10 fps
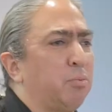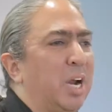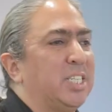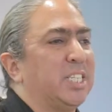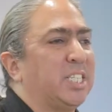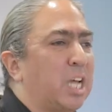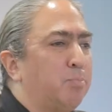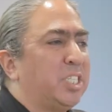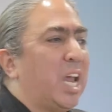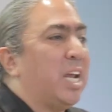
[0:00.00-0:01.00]
the right to
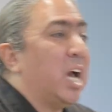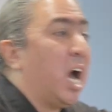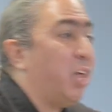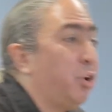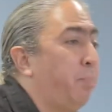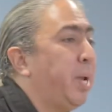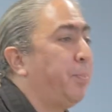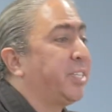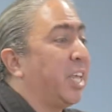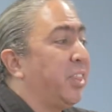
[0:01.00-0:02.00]
subjugate other
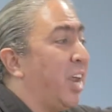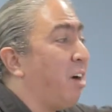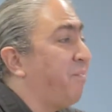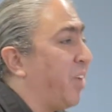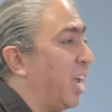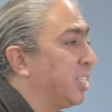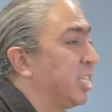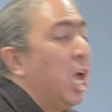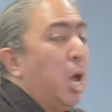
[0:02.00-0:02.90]
people to their faith,